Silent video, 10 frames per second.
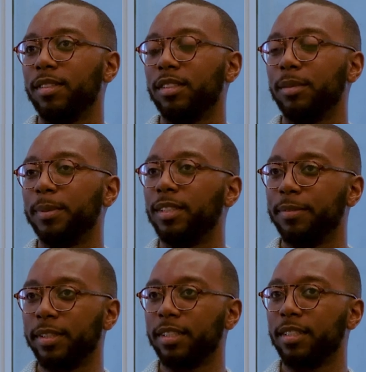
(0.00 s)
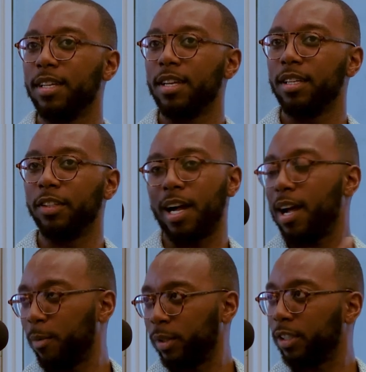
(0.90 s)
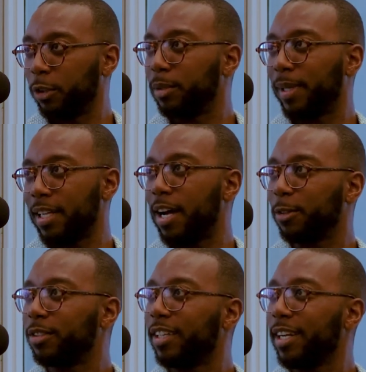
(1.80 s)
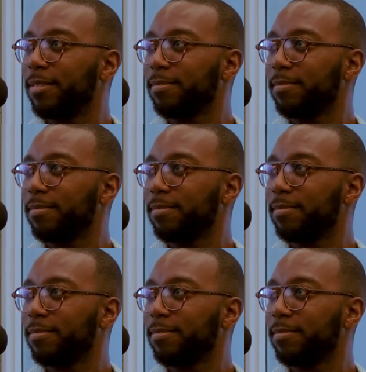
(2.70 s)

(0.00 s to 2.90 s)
specific, I went to go see my doctor today.